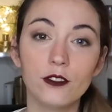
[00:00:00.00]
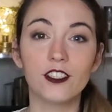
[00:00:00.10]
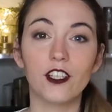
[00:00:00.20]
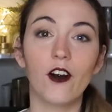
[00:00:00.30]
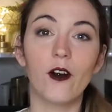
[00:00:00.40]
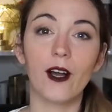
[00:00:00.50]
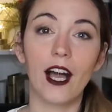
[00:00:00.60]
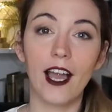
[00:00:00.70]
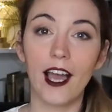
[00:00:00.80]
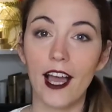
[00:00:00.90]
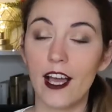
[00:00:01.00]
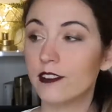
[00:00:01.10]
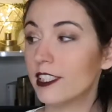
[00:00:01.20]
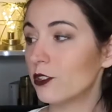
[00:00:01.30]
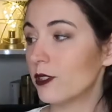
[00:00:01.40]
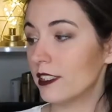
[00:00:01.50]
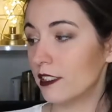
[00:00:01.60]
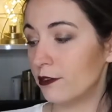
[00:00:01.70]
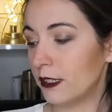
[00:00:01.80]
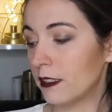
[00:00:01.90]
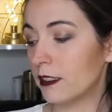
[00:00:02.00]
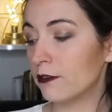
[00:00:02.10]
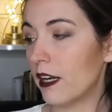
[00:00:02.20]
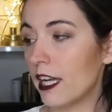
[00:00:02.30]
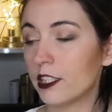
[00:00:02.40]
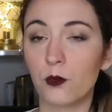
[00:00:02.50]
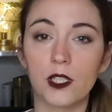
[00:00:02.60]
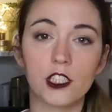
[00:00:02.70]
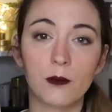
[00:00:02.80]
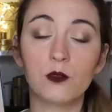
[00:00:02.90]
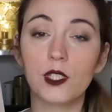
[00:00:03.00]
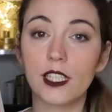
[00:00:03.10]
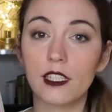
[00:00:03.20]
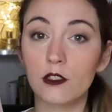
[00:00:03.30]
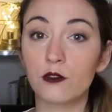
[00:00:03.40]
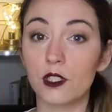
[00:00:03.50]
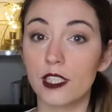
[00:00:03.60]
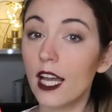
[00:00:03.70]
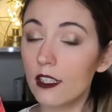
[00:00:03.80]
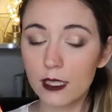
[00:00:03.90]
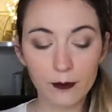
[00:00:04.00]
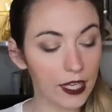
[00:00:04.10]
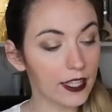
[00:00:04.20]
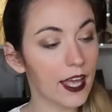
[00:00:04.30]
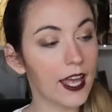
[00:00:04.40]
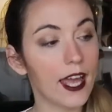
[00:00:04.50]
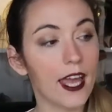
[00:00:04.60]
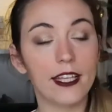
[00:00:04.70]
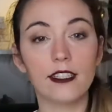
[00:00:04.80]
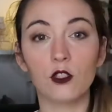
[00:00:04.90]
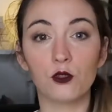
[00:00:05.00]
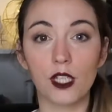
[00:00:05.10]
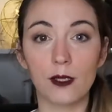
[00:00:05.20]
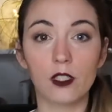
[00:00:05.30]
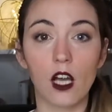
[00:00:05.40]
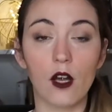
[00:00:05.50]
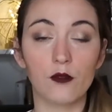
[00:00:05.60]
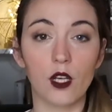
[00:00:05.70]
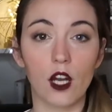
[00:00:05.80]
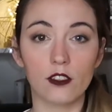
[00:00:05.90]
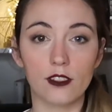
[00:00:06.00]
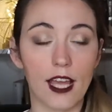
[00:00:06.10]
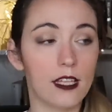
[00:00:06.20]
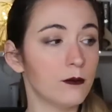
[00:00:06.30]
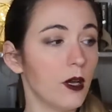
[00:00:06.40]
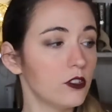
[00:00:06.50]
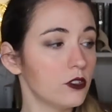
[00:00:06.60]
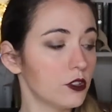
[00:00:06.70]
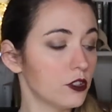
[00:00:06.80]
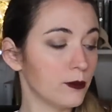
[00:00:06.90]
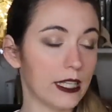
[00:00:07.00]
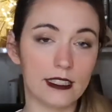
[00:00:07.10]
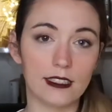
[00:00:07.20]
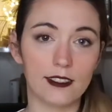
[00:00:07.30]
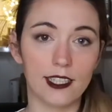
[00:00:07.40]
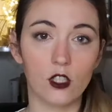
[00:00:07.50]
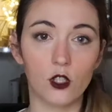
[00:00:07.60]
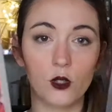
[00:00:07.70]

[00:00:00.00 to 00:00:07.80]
So I have this one, The Infinity Files, which I'm reading for the Howling Pack, and Dreams of Gods and Monsters by Laini Taylor,